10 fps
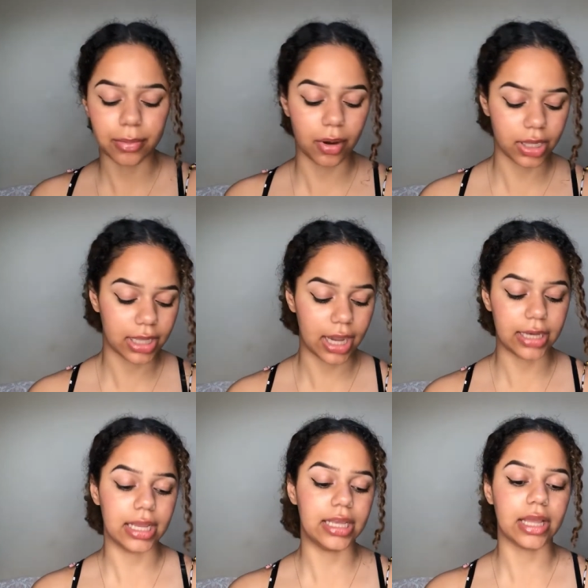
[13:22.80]
part that I
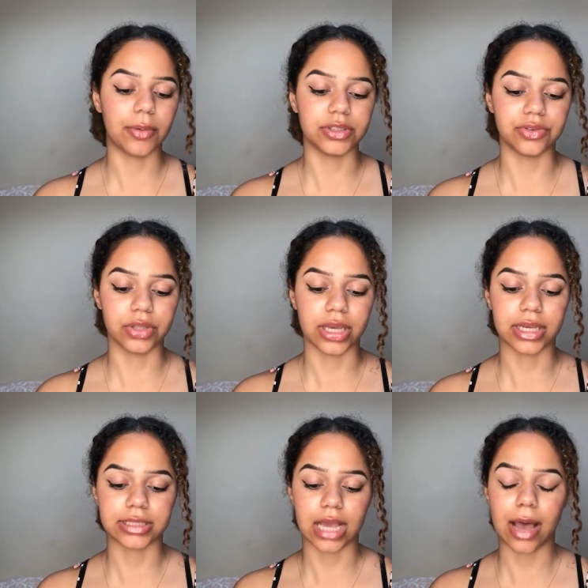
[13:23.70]
need that was for the
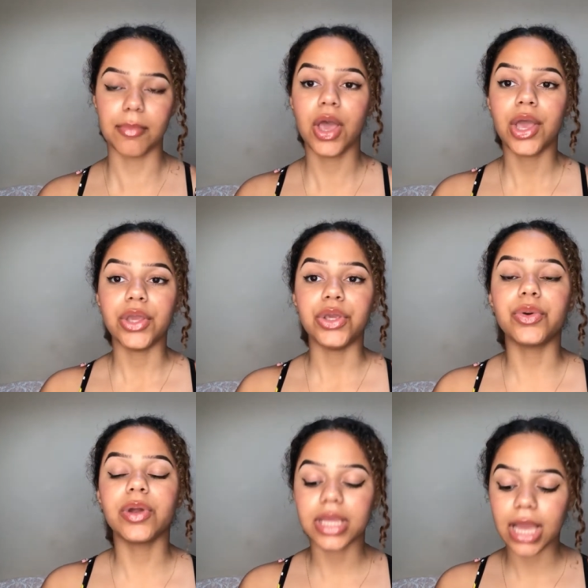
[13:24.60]
exam. You
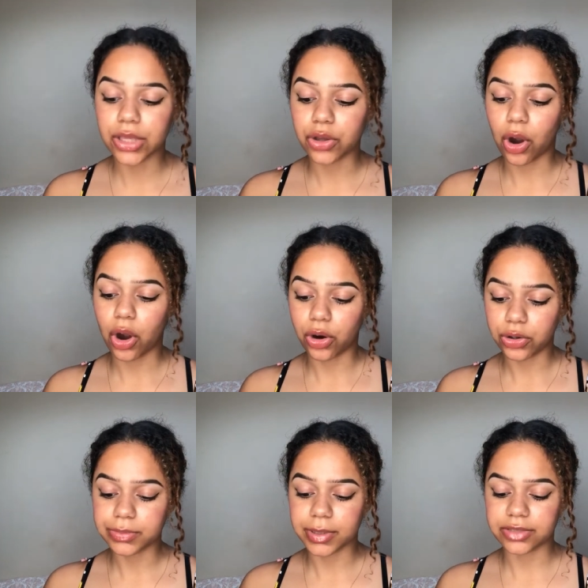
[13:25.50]
can get your whole
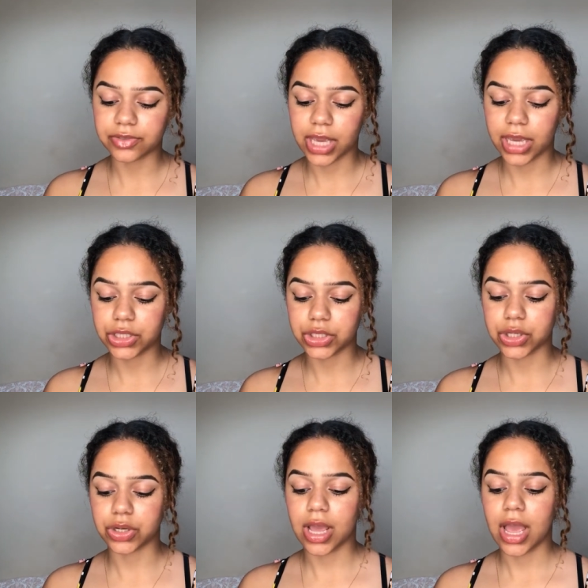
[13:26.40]

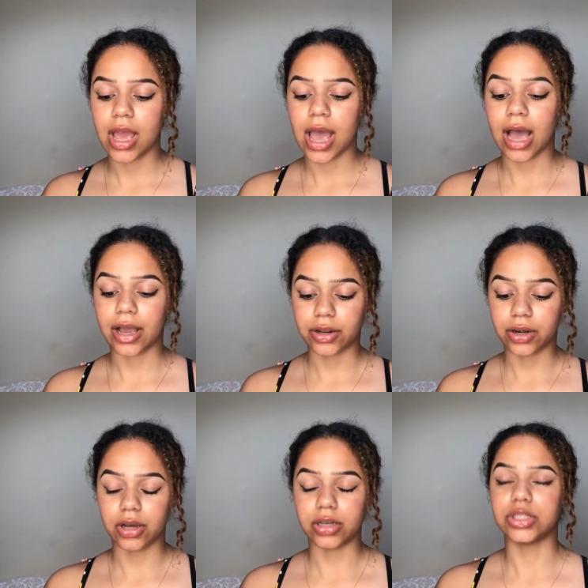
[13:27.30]
specification at a
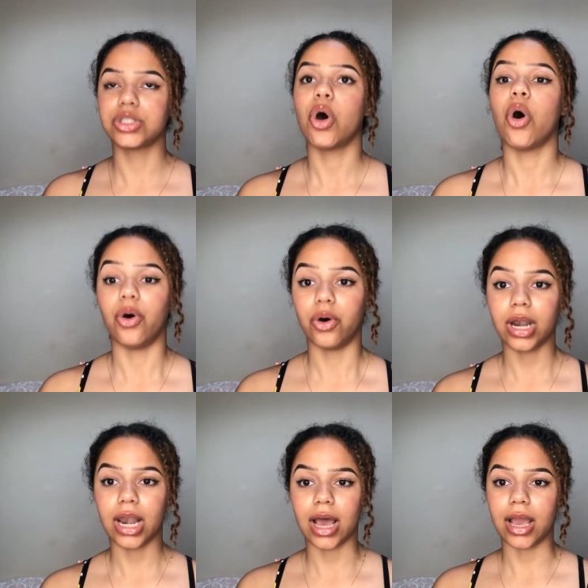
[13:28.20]
glance
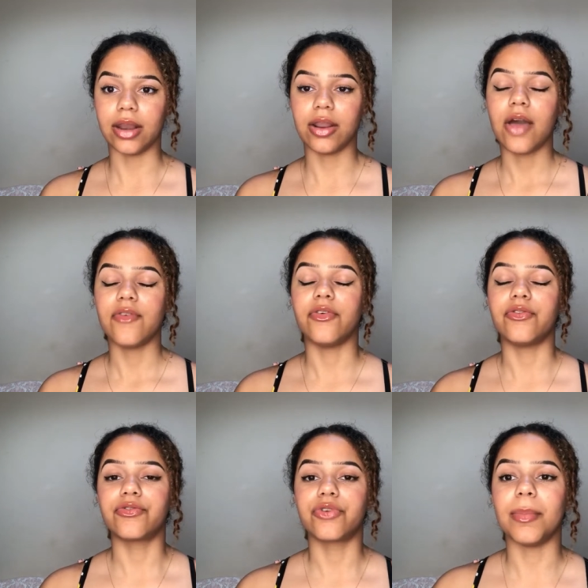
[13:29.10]
online
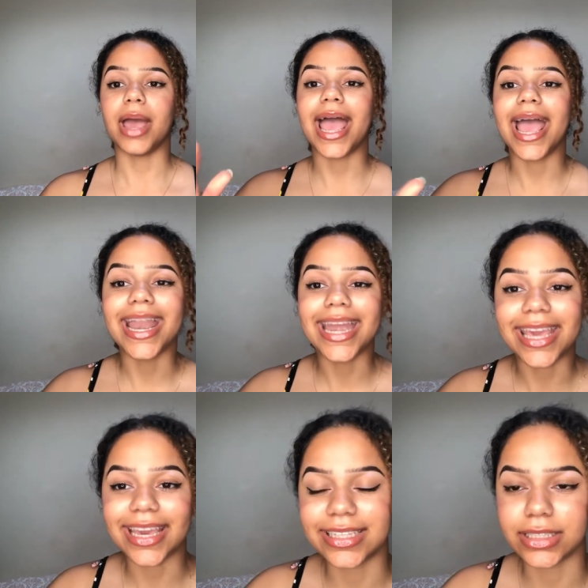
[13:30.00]
from
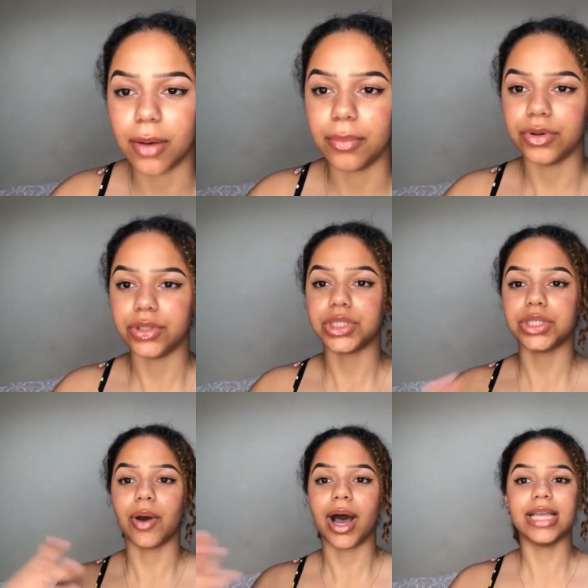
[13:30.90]
any exam board,
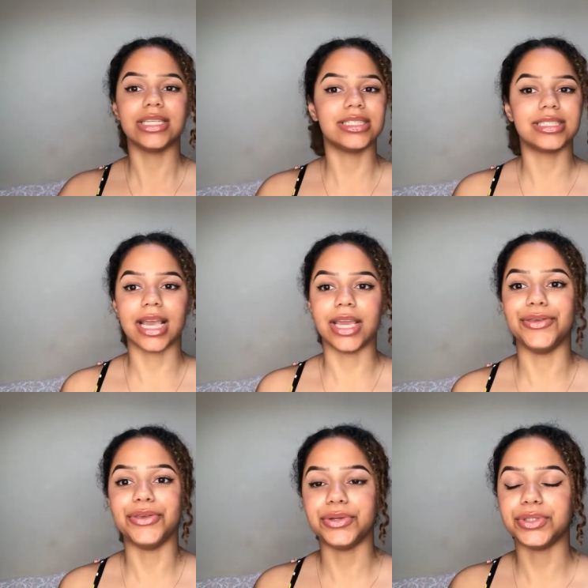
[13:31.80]
so I just say
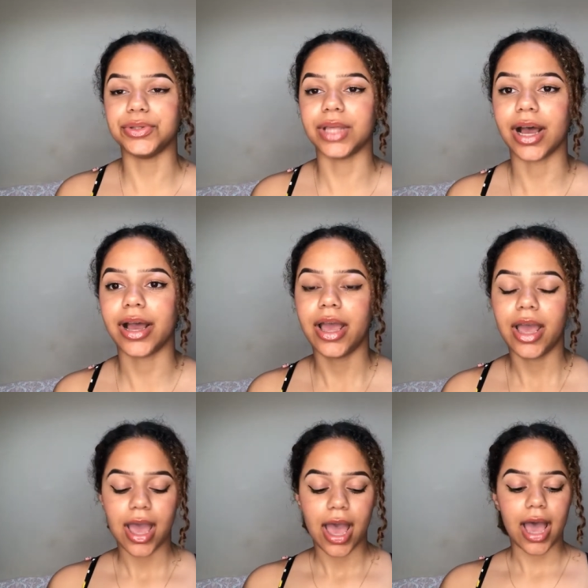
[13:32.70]
you do that.
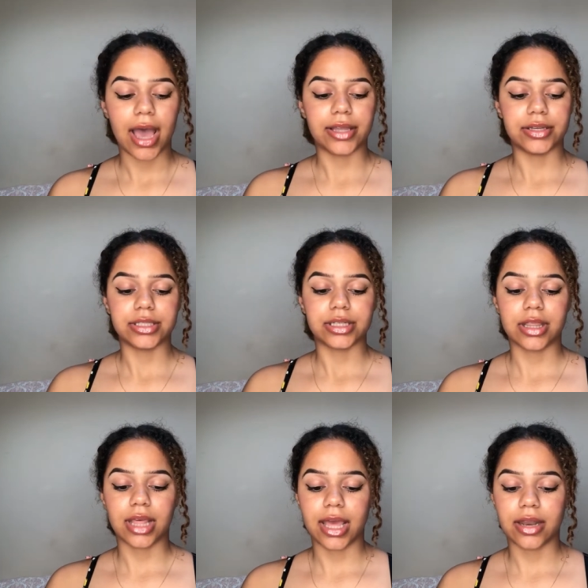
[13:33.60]
And
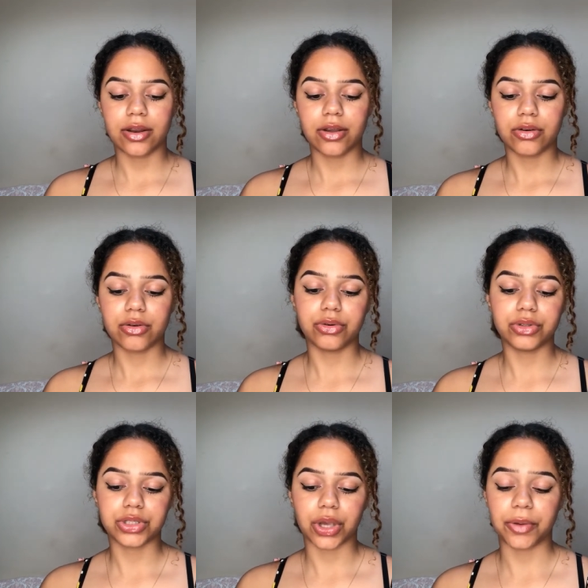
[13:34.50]
then
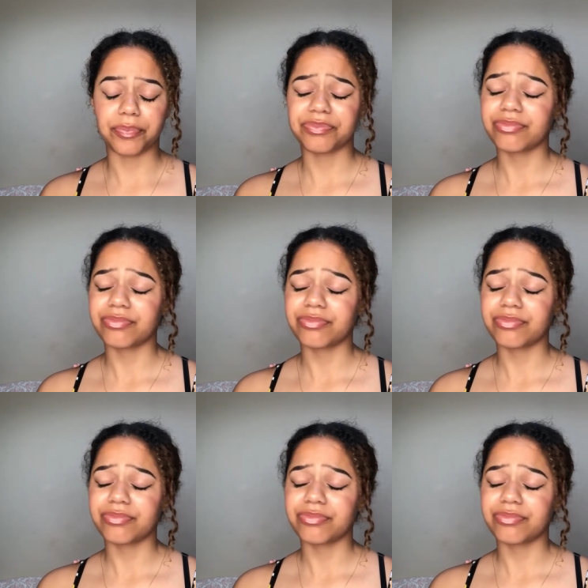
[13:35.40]
also,